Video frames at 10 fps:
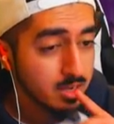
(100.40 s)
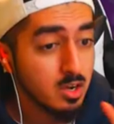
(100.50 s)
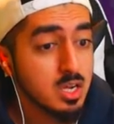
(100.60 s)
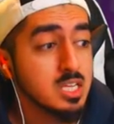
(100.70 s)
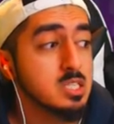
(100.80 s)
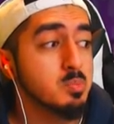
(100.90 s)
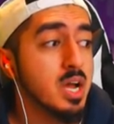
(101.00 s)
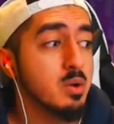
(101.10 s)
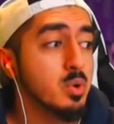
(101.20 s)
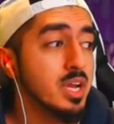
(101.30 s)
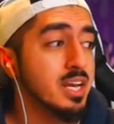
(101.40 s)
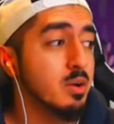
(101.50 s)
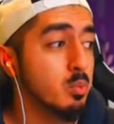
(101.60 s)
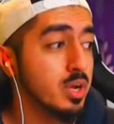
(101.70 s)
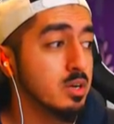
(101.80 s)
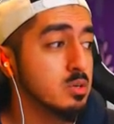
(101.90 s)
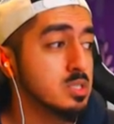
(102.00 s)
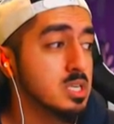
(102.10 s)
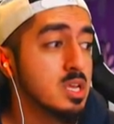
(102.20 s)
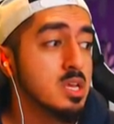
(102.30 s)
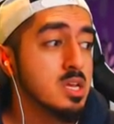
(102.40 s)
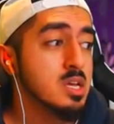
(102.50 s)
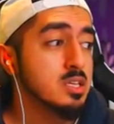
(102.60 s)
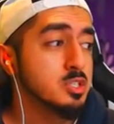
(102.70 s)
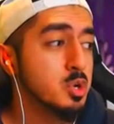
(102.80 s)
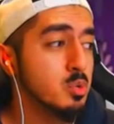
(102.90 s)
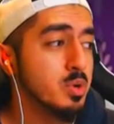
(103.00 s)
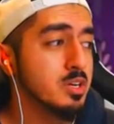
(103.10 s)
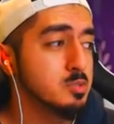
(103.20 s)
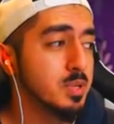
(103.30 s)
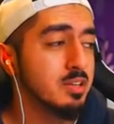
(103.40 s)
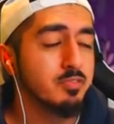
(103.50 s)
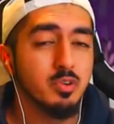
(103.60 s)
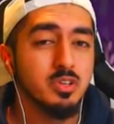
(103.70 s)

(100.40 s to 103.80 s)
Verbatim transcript: I got custom eyewear, and at Wheels, 2 wheels better than